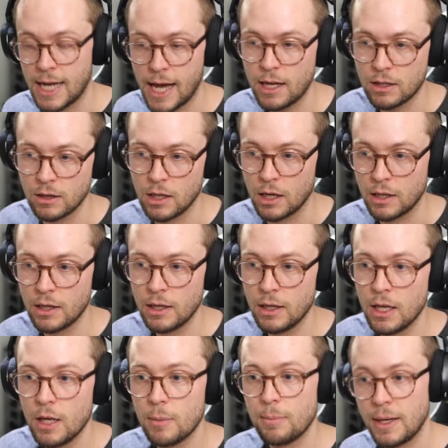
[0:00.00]
log,
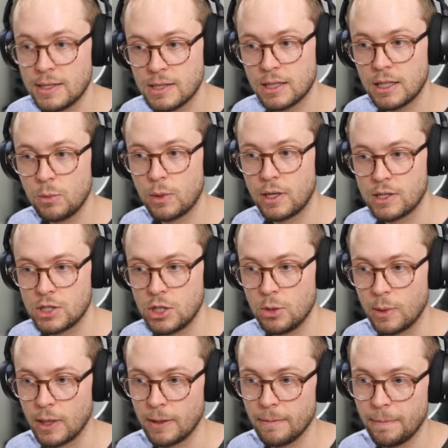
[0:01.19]
basically what it's
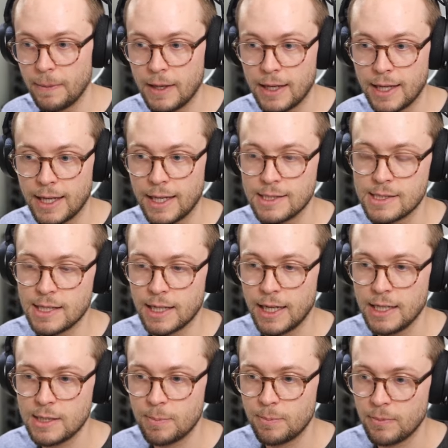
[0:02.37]
doing is
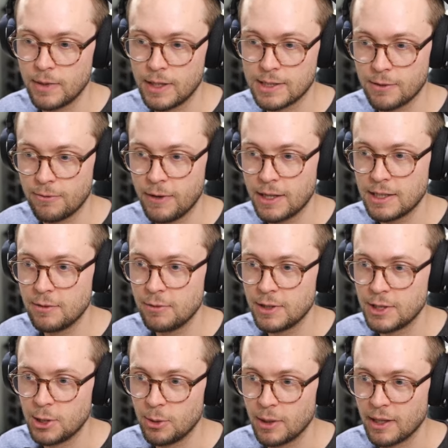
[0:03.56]
it's, it's effectively
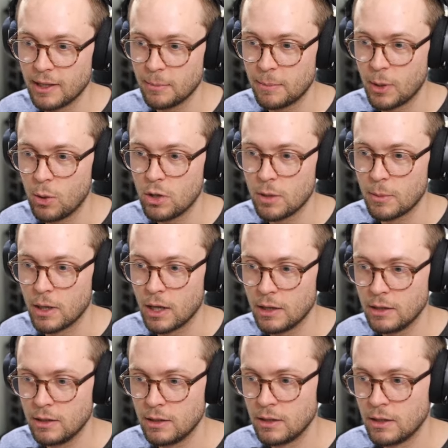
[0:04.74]
doing
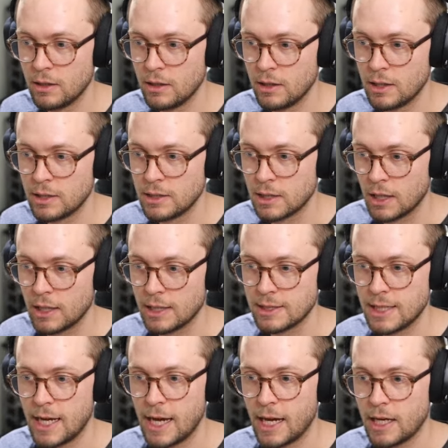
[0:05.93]

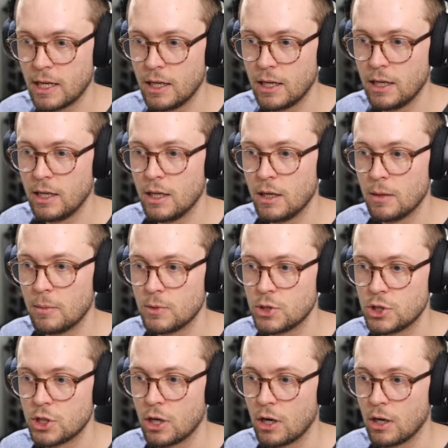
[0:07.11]
pokemon.attack
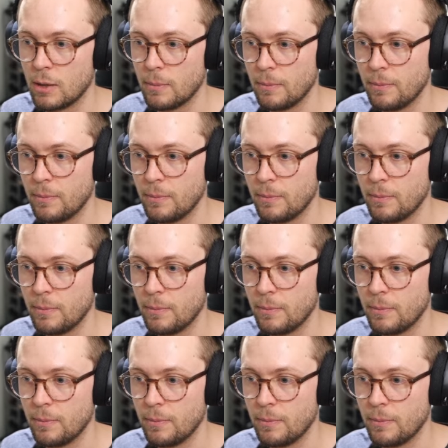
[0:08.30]
charm.